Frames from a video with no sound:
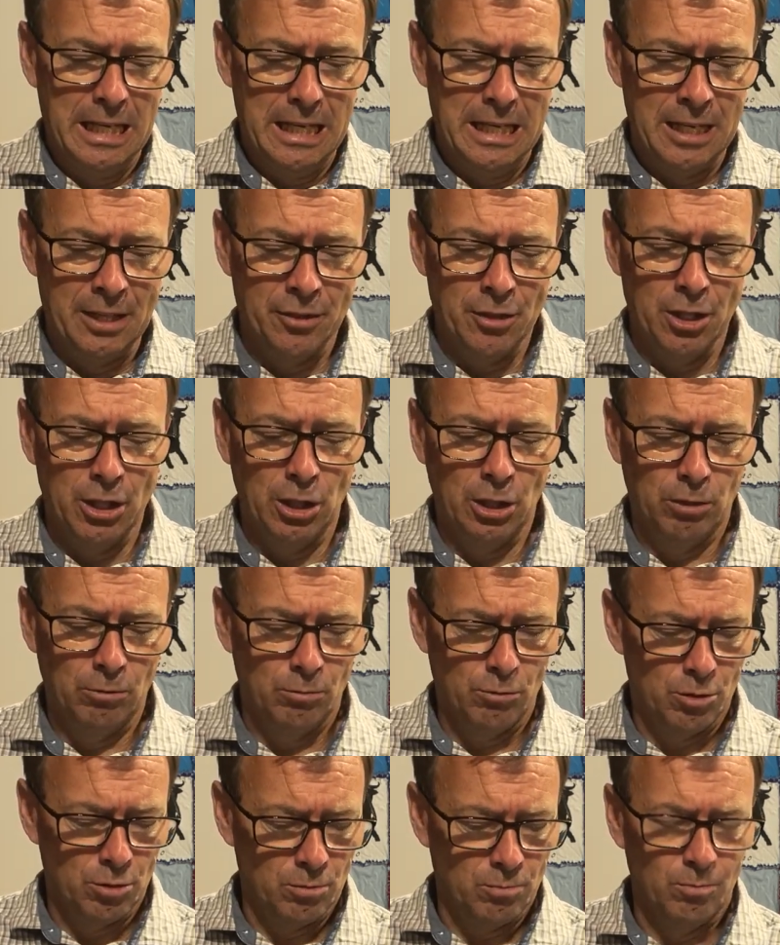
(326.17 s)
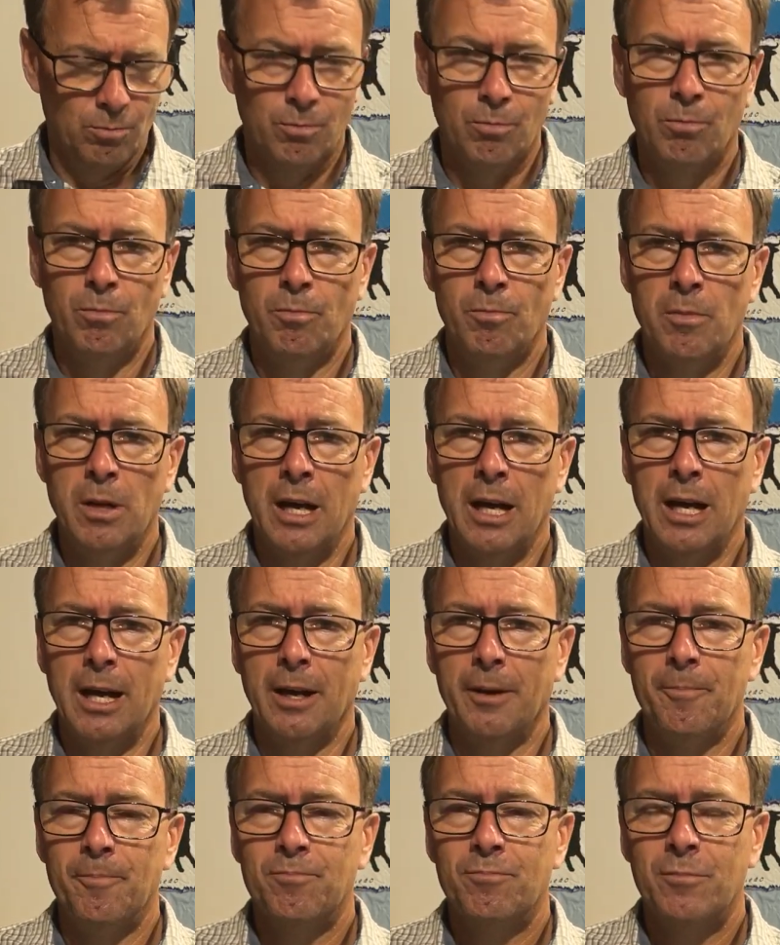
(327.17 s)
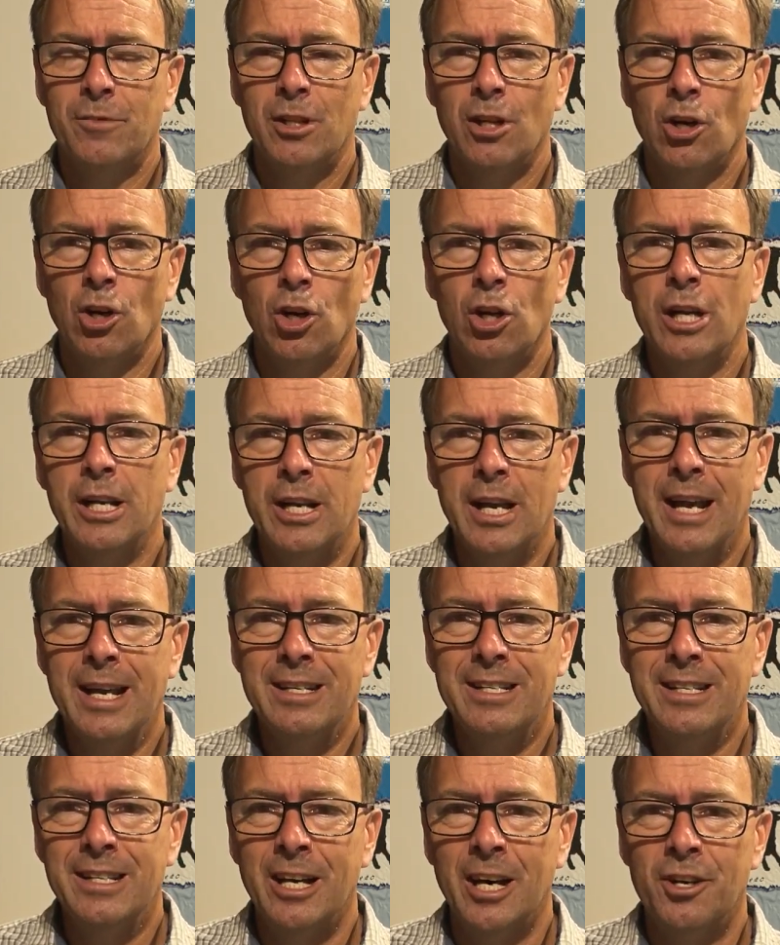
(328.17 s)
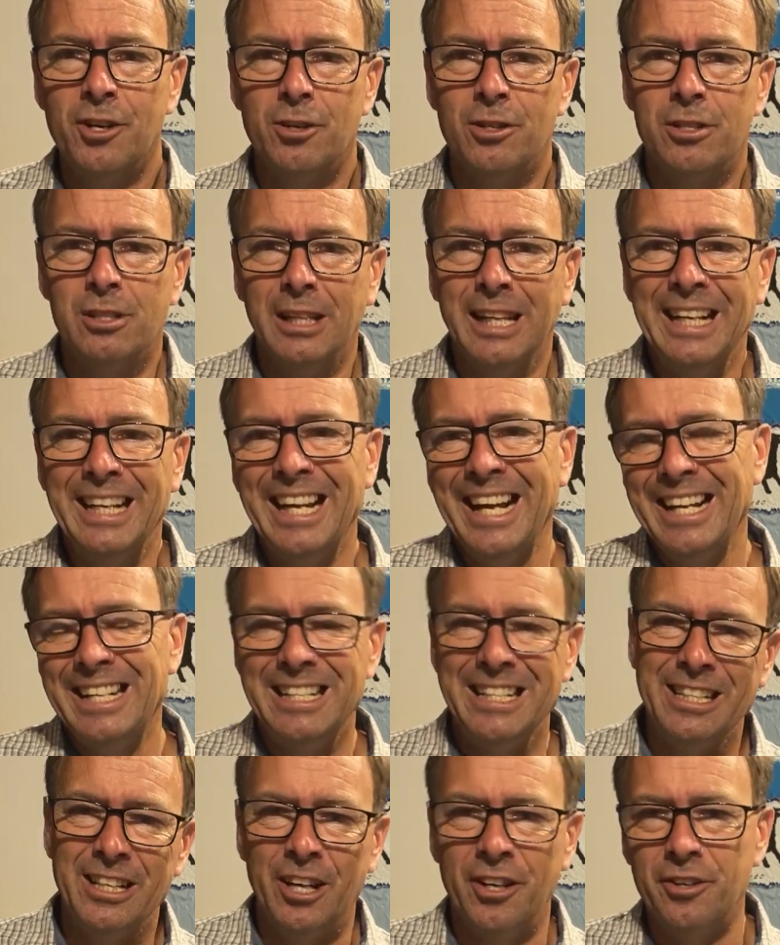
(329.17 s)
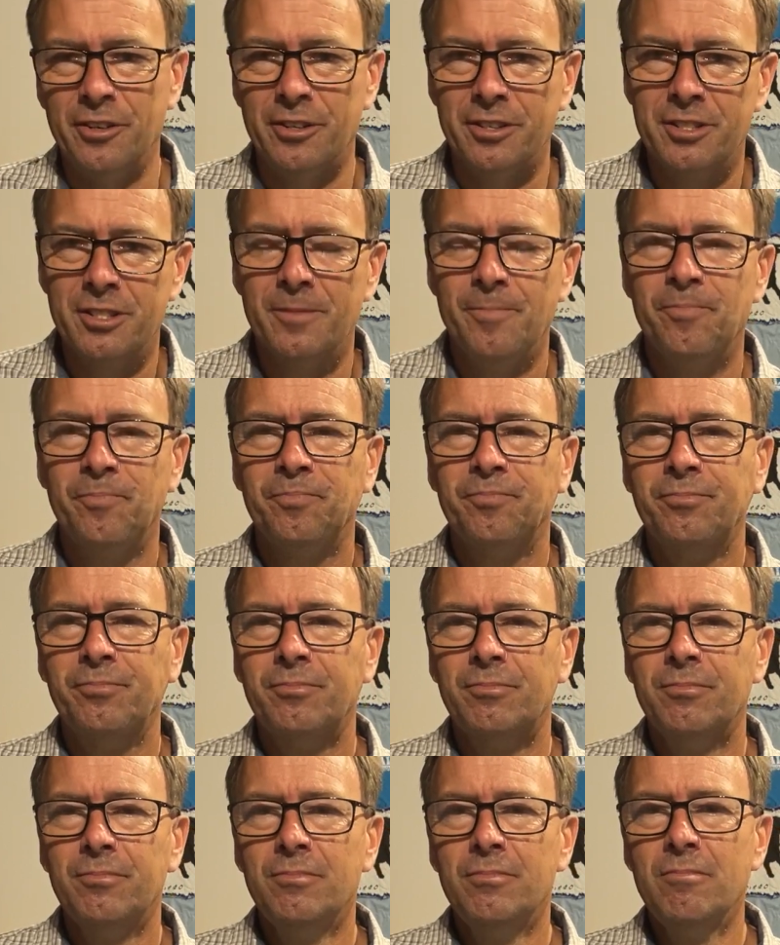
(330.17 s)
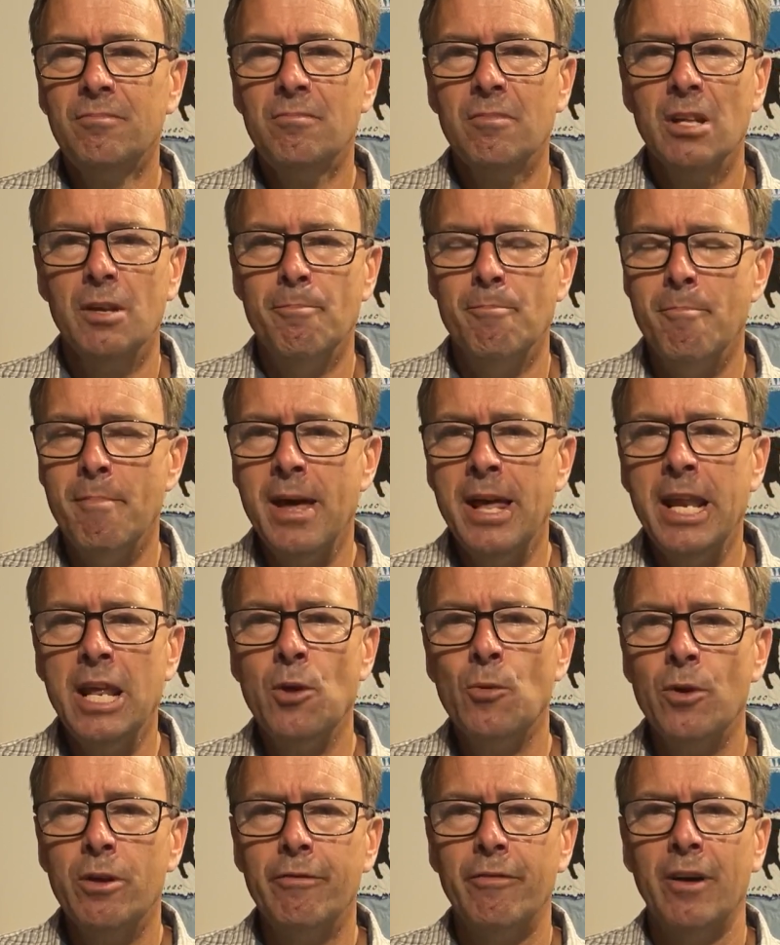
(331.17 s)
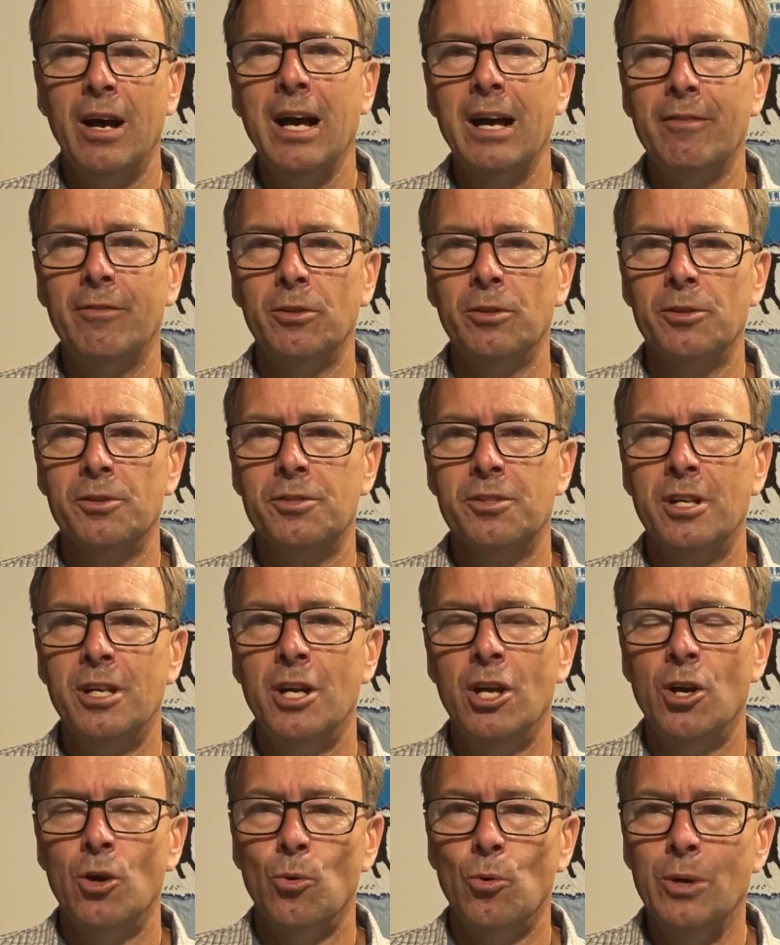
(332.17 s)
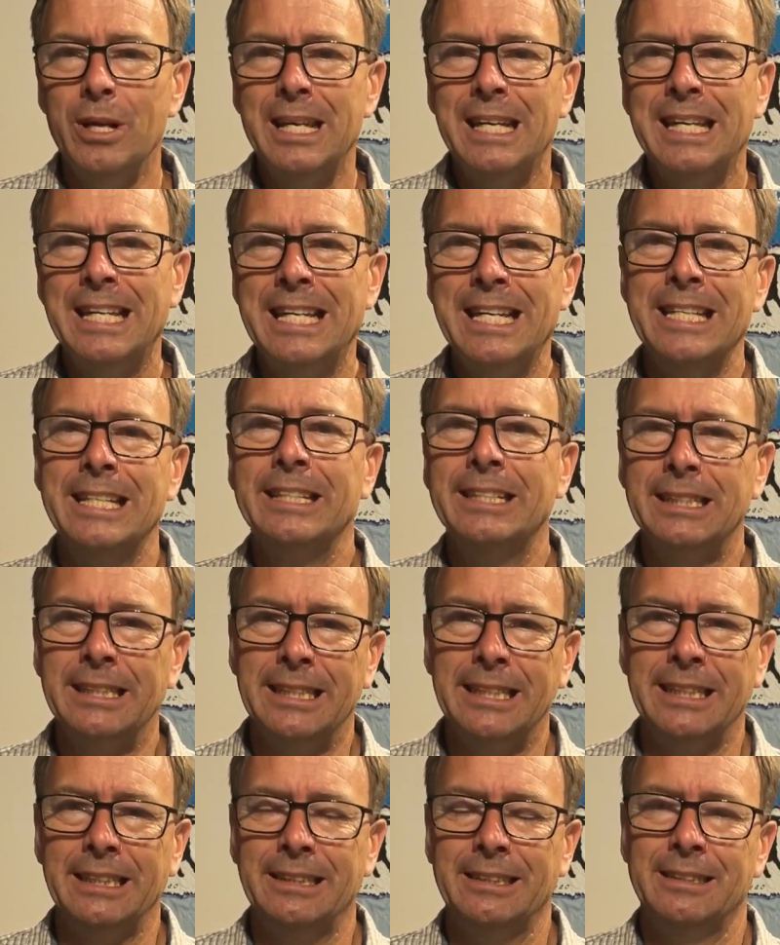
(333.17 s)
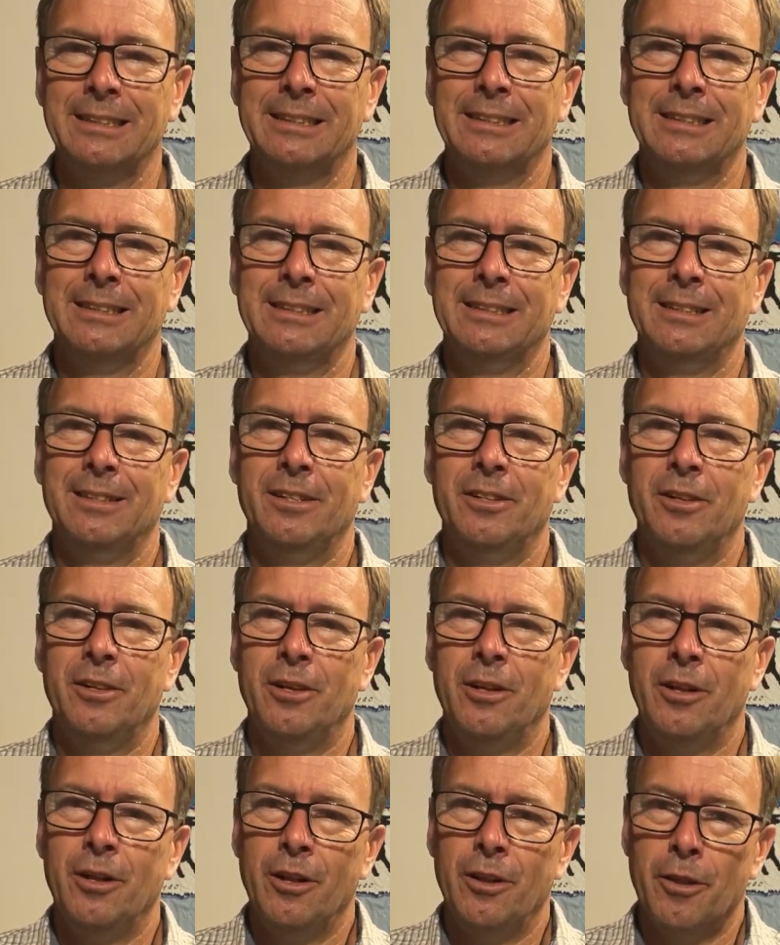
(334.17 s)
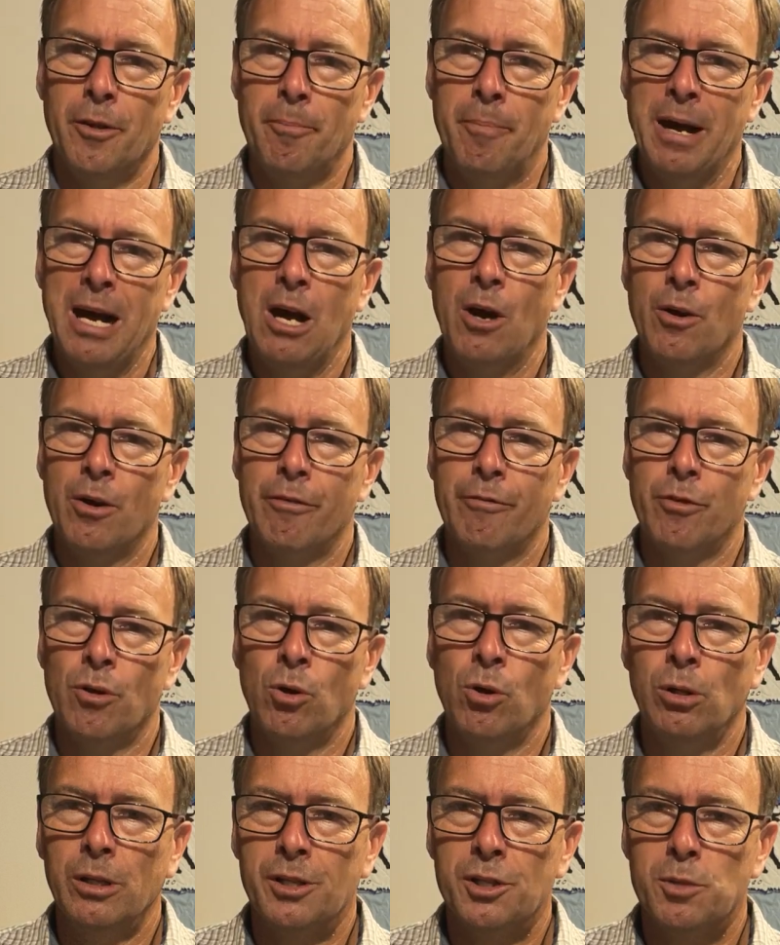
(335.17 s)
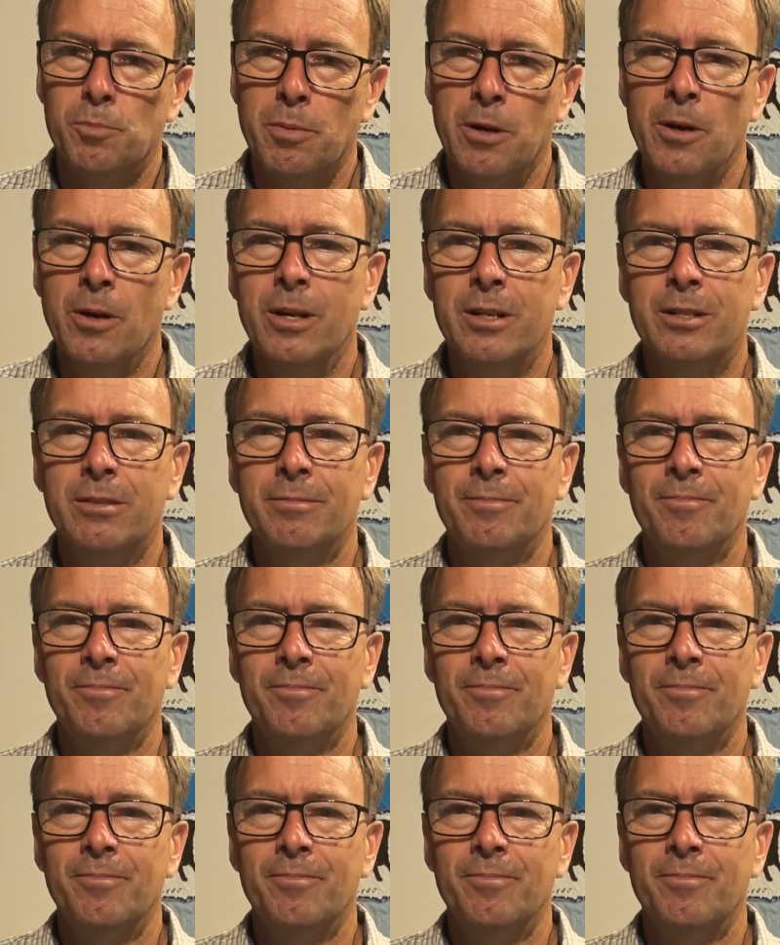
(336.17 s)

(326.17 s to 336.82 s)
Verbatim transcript: in the um, early 1900s, late 1800s, many revivals, rekindling the power of the Holy Spirit.